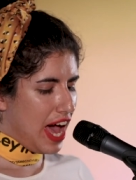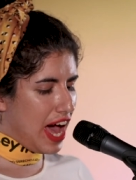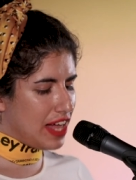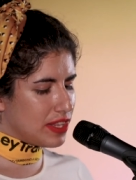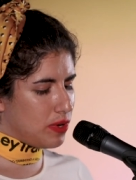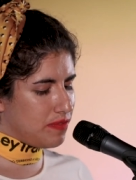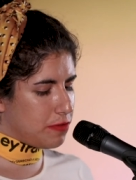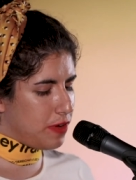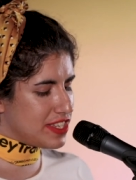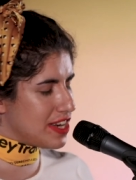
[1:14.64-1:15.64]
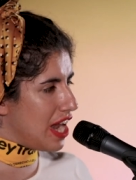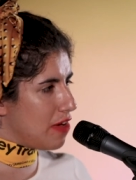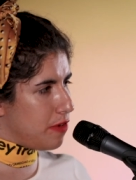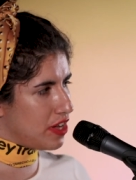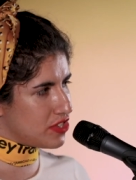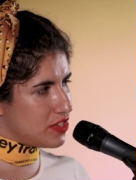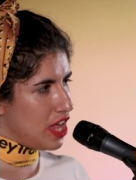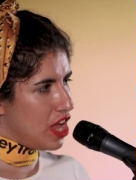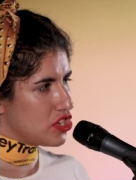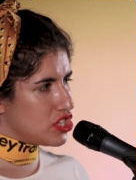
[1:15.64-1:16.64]
and when my father left us,
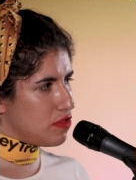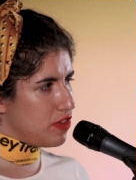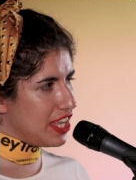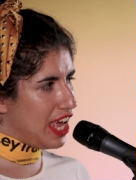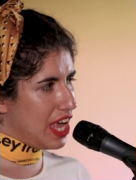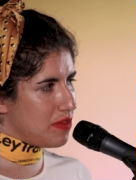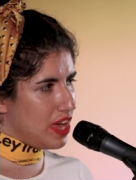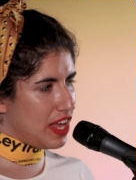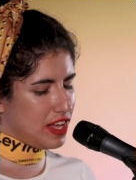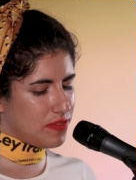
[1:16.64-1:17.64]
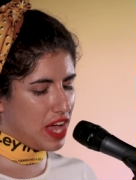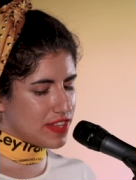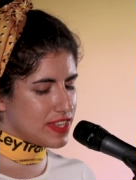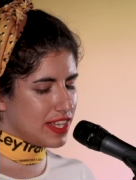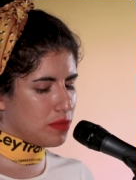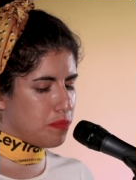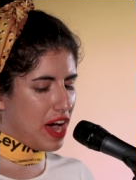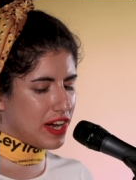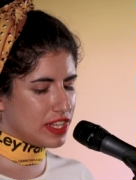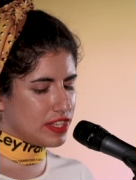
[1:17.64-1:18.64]
she became a single
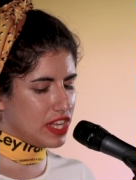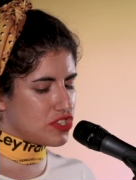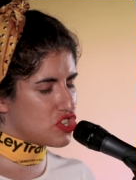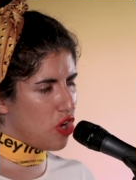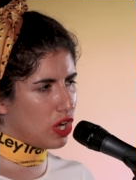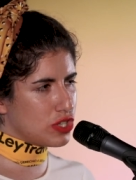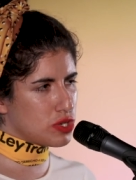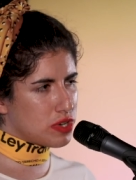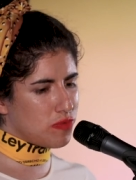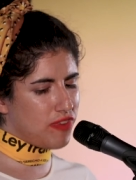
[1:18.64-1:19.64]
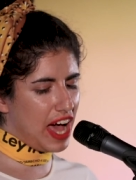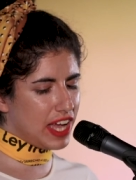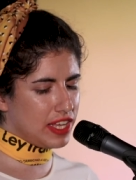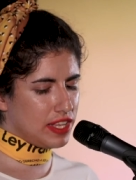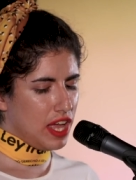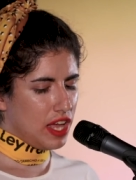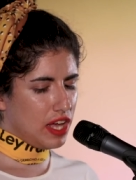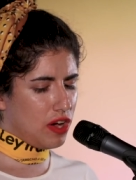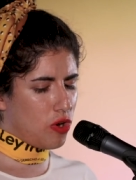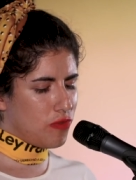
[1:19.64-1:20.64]
parent that struggled to provide
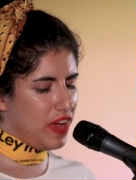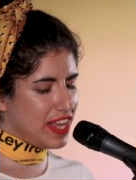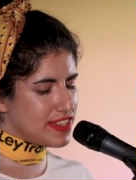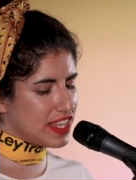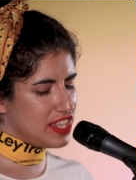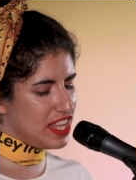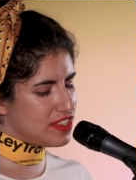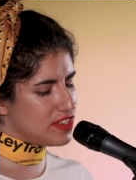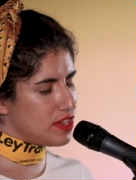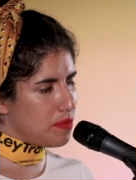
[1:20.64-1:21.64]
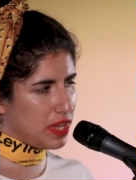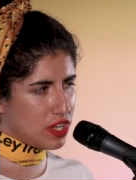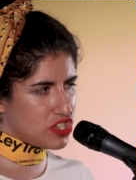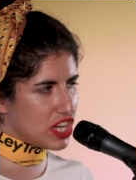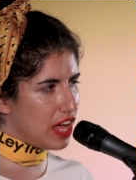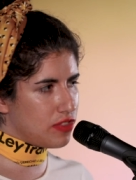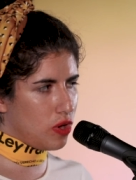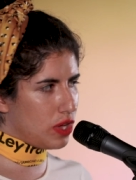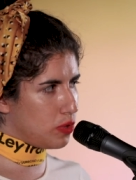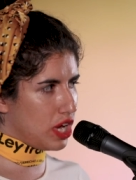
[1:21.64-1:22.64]
our basic needs because she had
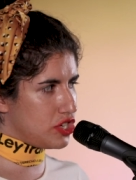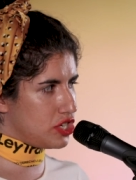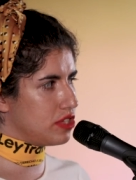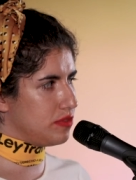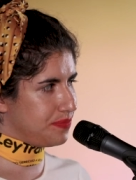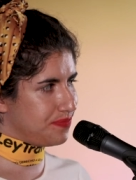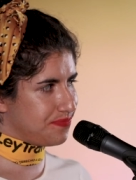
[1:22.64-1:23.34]
no education.